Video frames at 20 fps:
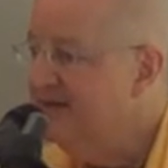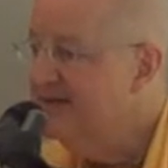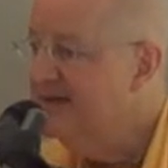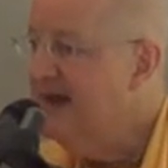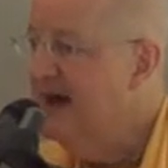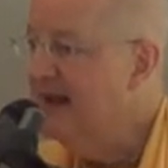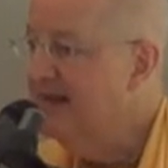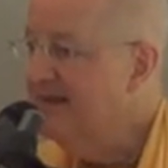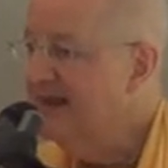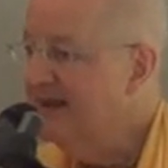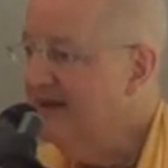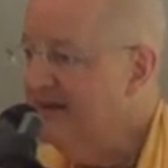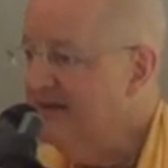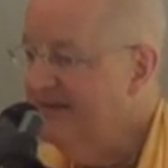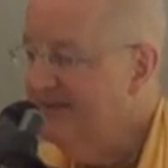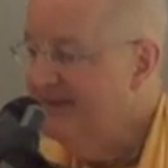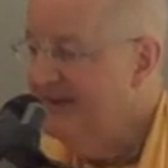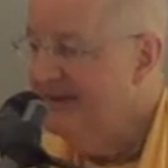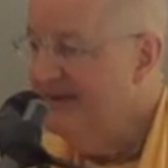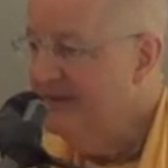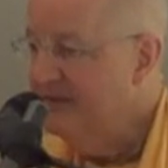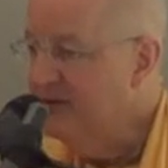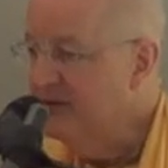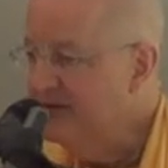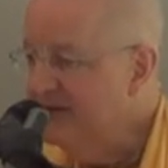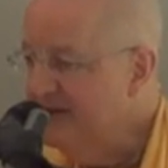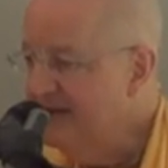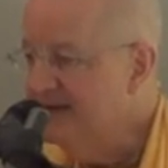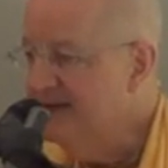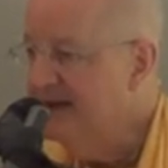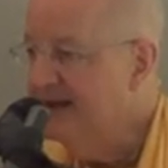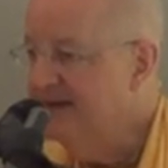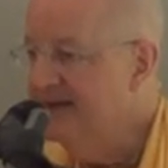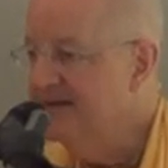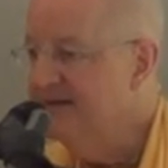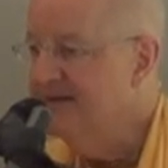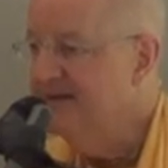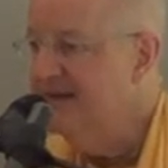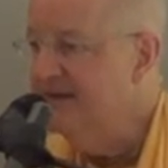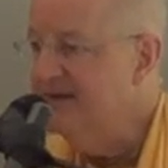it's not like Lord
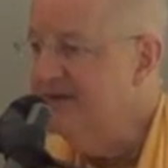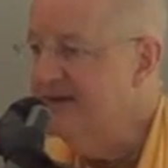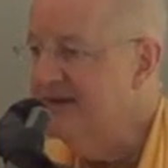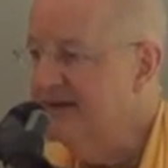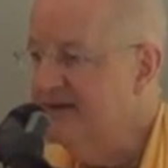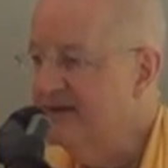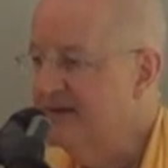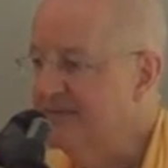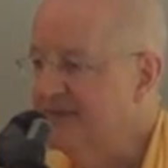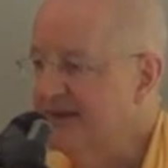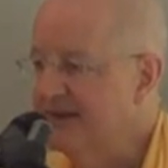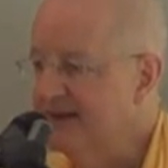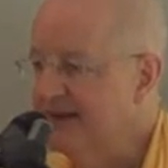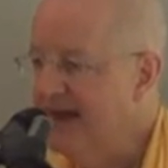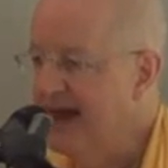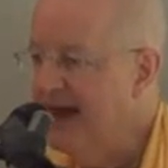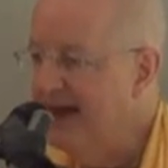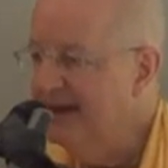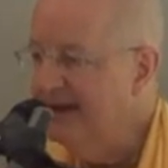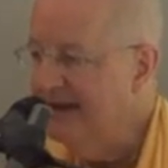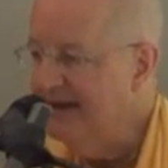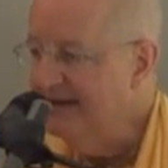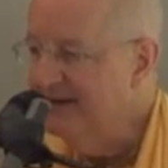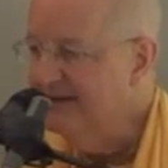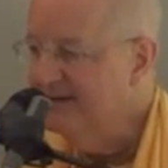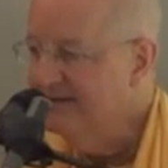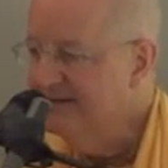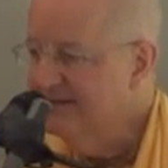Chaitanya's teaching to be a jnani.